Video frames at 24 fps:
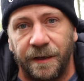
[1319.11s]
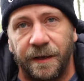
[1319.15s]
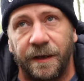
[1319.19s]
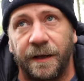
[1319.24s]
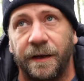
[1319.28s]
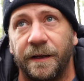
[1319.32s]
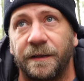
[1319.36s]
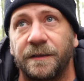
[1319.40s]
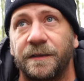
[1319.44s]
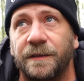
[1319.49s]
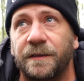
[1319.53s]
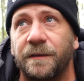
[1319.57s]

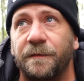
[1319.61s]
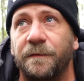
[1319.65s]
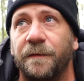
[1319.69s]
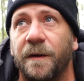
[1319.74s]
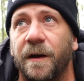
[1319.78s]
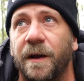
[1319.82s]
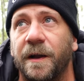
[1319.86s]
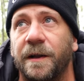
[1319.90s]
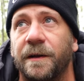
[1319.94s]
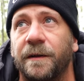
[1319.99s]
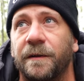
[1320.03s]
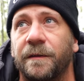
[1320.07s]
and it's to
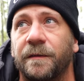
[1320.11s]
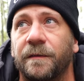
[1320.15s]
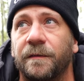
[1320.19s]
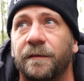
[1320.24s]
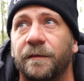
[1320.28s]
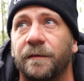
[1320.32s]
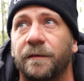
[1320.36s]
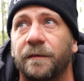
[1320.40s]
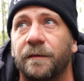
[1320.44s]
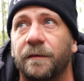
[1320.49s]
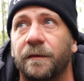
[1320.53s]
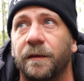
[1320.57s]
find
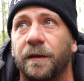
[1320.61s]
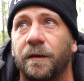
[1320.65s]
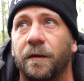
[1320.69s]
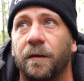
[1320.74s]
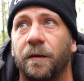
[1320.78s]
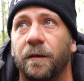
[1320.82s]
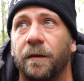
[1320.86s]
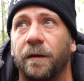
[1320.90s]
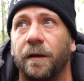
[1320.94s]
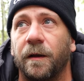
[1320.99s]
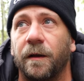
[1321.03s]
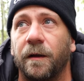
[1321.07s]

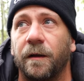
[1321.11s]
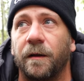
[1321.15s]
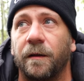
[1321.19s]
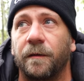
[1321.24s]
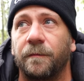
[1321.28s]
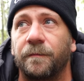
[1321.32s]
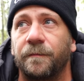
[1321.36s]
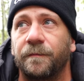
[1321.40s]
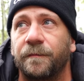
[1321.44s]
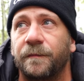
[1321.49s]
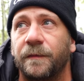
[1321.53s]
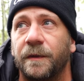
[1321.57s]
little uh,
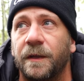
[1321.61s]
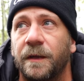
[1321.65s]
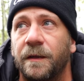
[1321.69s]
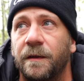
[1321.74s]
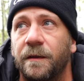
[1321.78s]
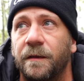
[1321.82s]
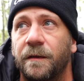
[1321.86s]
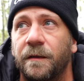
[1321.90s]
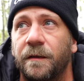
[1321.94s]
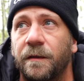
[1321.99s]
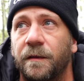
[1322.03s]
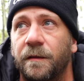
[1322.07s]

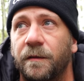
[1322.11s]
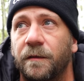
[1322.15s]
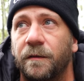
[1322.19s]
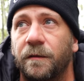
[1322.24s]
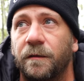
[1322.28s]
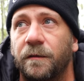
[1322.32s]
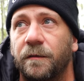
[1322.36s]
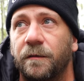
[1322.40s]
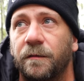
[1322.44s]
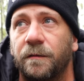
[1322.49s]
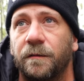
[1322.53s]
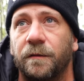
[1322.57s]

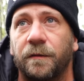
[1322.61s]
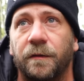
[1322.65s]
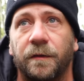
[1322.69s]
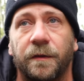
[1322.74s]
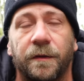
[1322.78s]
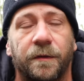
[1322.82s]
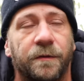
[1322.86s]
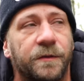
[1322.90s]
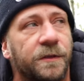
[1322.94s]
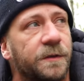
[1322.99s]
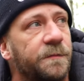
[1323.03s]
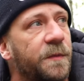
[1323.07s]

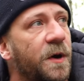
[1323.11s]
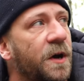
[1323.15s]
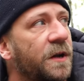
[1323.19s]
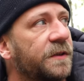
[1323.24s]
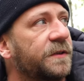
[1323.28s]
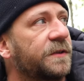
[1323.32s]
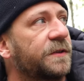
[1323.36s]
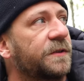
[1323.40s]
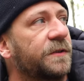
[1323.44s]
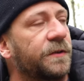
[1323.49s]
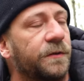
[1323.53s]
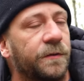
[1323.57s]
little
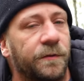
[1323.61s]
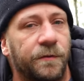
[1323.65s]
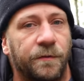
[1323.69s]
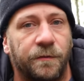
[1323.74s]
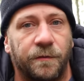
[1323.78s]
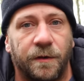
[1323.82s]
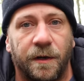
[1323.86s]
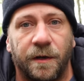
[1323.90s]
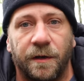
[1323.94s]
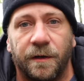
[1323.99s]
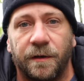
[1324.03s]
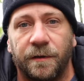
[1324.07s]
spots
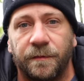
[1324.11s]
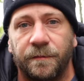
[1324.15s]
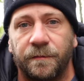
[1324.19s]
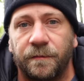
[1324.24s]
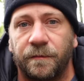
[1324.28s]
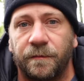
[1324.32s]
to uh,